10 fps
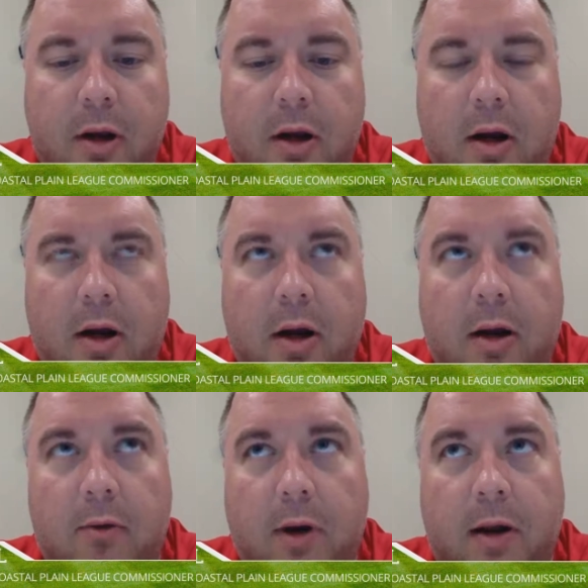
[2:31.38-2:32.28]

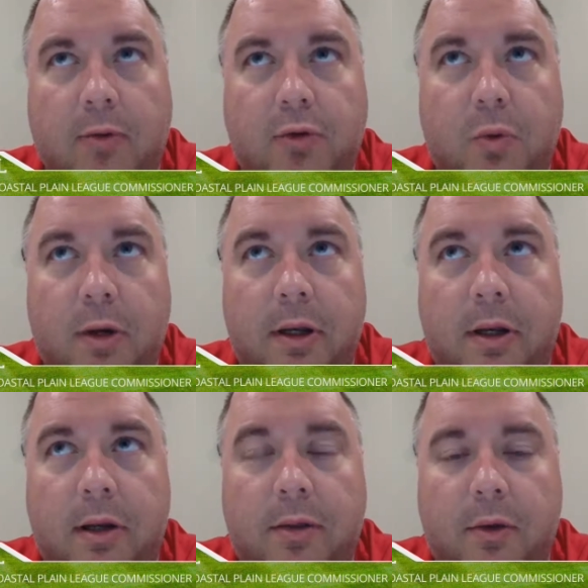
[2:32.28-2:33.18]
around
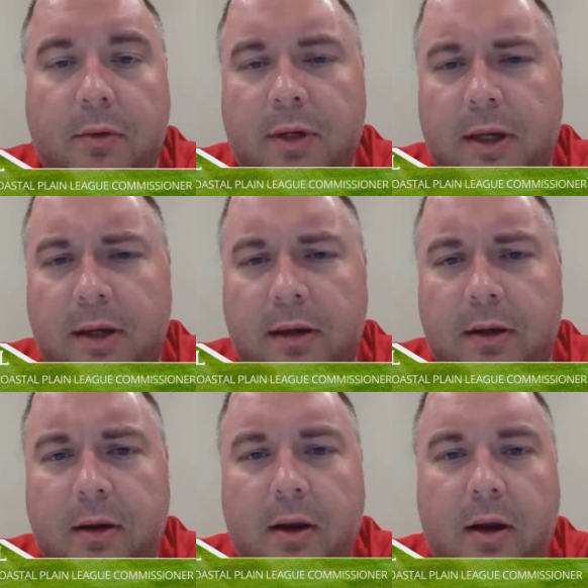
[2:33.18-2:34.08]
2013,